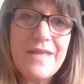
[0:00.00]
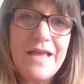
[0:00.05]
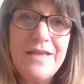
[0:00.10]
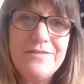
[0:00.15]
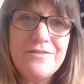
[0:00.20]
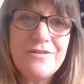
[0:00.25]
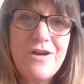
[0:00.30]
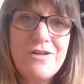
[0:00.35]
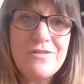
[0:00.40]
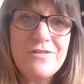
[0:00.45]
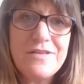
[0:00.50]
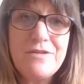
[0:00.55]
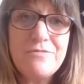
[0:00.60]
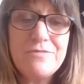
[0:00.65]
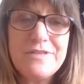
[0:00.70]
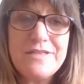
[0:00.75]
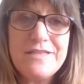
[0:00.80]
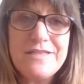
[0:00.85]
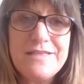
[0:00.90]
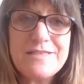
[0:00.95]
And they're all
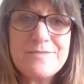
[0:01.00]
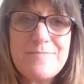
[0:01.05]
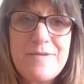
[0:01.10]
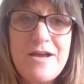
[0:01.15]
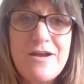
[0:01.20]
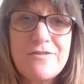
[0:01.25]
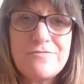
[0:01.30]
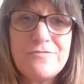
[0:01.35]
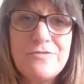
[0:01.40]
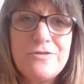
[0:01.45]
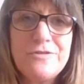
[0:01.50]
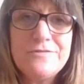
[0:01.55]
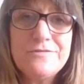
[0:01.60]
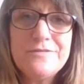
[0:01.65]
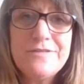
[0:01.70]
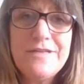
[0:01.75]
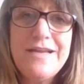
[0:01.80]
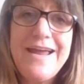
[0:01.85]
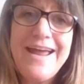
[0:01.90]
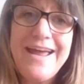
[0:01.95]
equally as powerful.
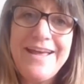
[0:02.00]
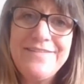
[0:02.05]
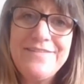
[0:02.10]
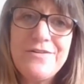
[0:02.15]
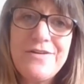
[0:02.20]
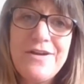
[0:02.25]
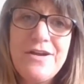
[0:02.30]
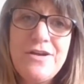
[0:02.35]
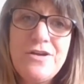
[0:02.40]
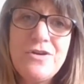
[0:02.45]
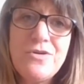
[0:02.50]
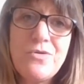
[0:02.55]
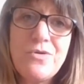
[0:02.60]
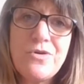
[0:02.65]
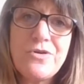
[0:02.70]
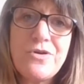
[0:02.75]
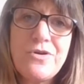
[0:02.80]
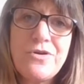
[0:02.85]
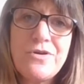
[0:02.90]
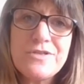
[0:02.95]
And they're in an
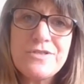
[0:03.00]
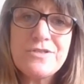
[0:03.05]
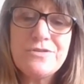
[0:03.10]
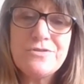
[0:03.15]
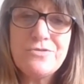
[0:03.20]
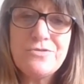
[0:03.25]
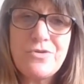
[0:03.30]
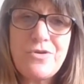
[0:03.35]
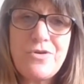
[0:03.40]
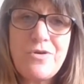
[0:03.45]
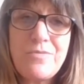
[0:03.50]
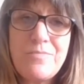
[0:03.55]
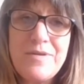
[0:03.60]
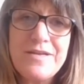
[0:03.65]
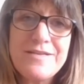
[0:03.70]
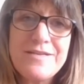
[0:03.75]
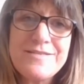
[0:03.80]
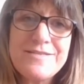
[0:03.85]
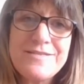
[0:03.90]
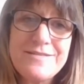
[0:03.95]
order, a certain order,
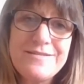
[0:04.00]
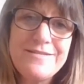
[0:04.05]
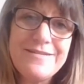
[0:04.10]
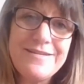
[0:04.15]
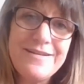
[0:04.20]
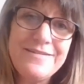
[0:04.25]
because